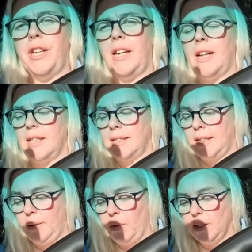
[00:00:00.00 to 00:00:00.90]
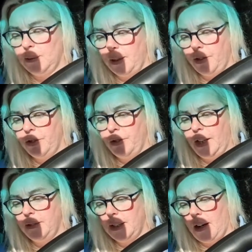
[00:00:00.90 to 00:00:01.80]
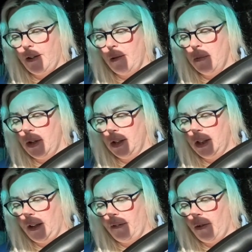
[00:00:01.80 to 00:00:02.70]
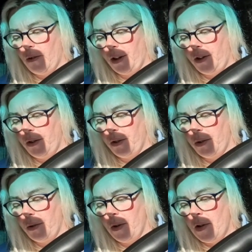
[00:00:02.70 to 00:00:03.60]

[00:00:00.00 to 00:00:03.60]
in and see what spiritual gifts are emerging for you.